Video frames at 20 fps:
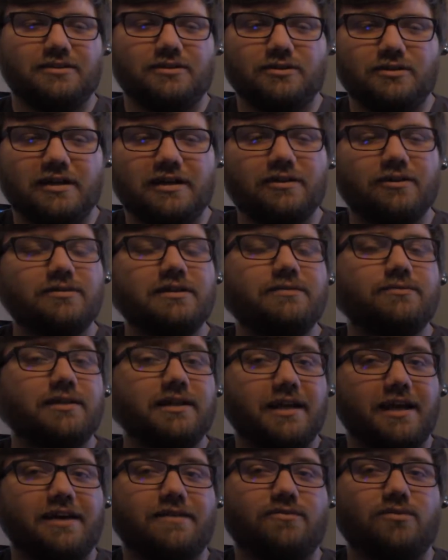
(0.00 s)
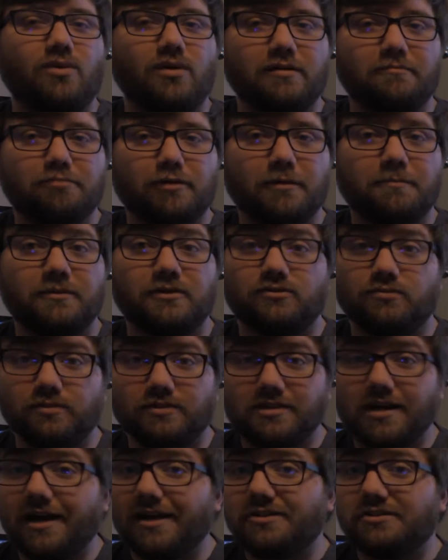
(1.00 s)
They only really have one purpose,
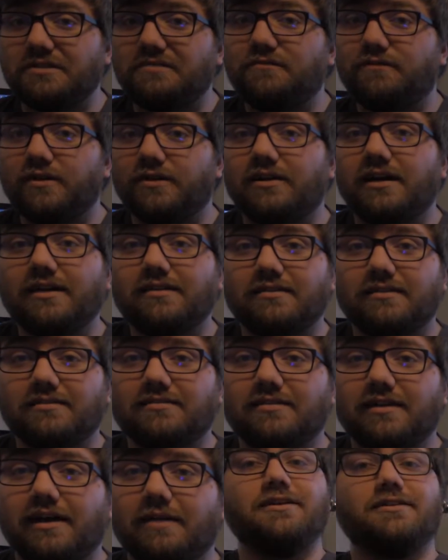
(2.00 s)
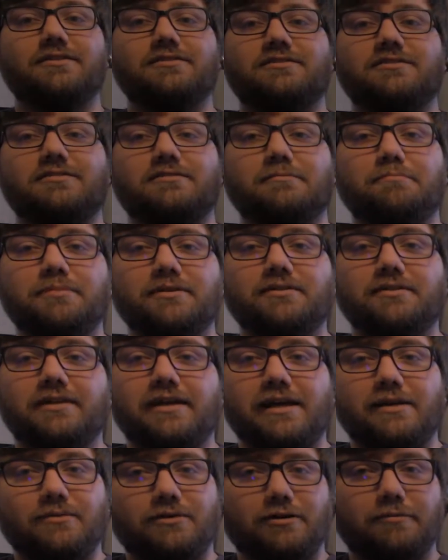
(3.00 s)
which I actually figured out this time. There's this
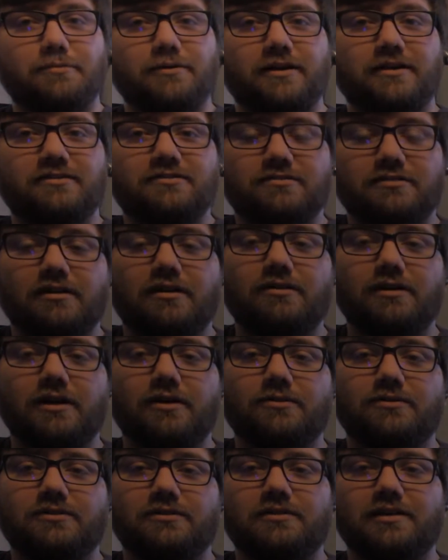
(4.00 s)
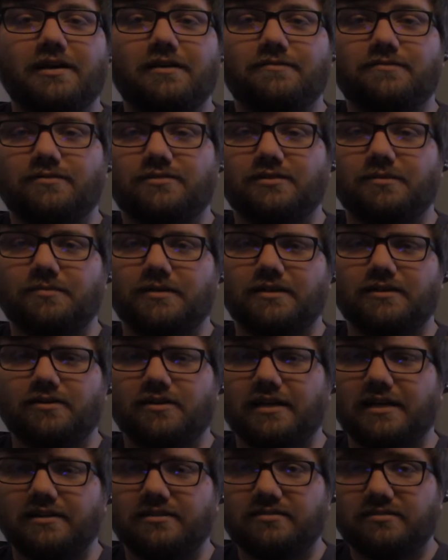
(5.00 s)
ability when you're playing solo to have something
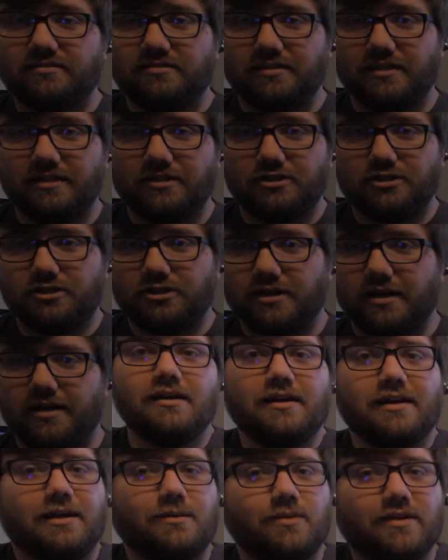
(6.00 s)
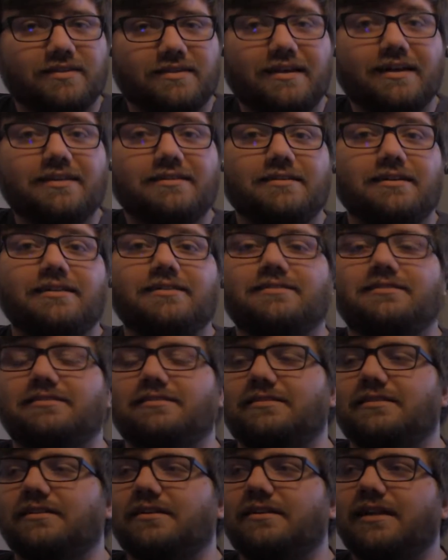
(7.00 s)
called a sync shot. And what that does
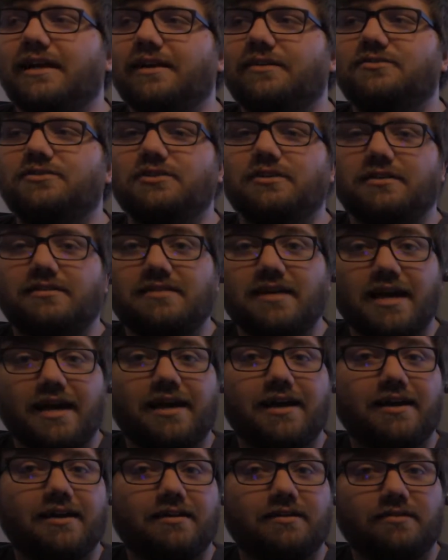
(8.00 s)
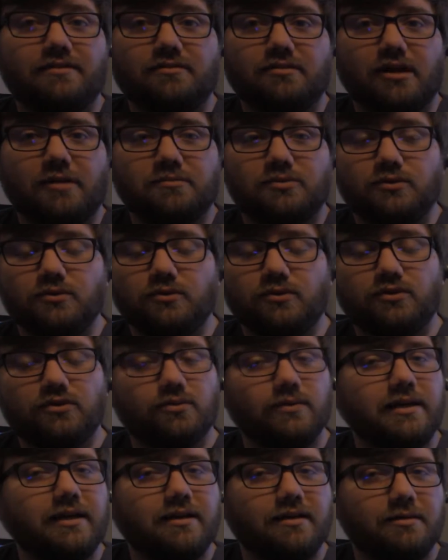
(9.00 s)
is it allows you to tag up to
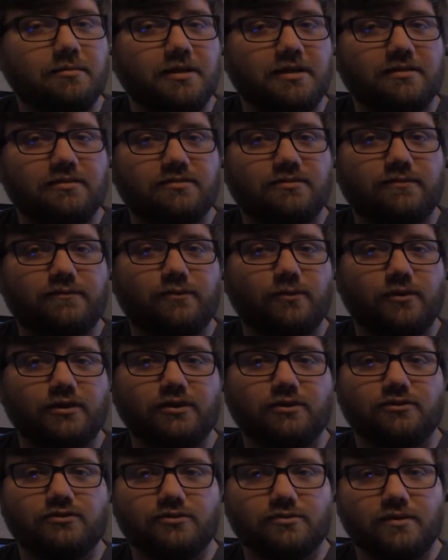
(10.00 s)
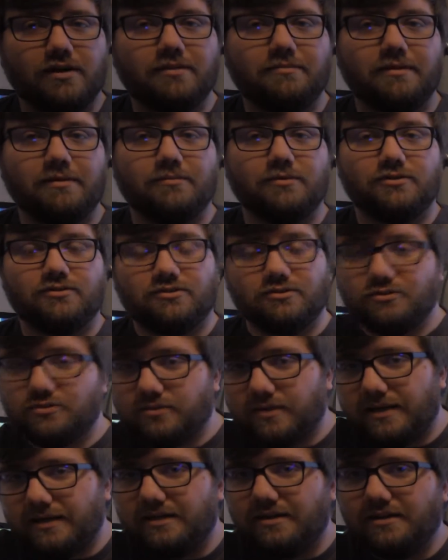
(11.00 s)
3 enemies for your squad members to
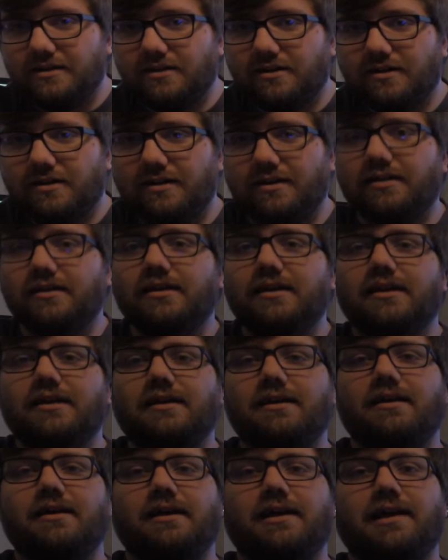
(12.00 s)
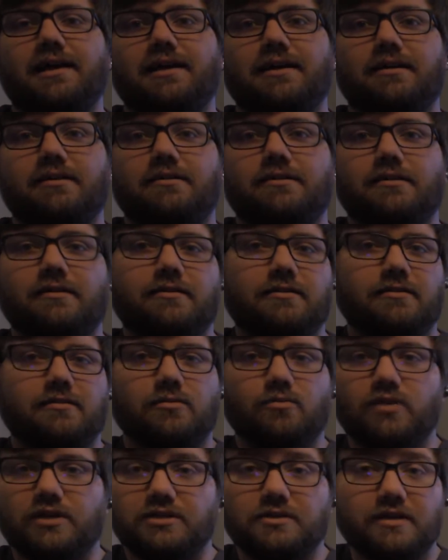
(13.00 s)
train in on,
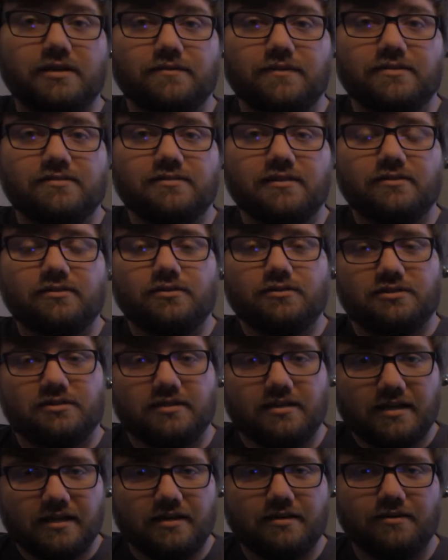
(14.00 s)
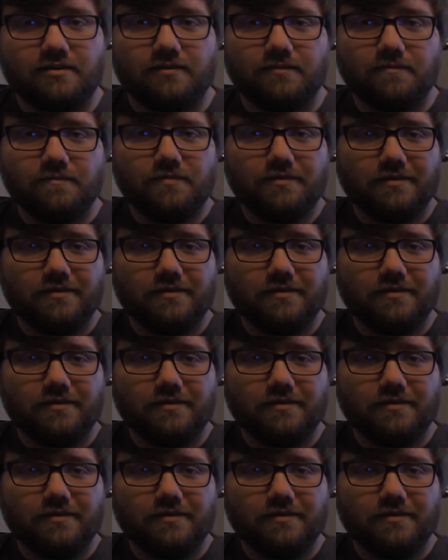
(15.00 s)
and when you give the signal to kill,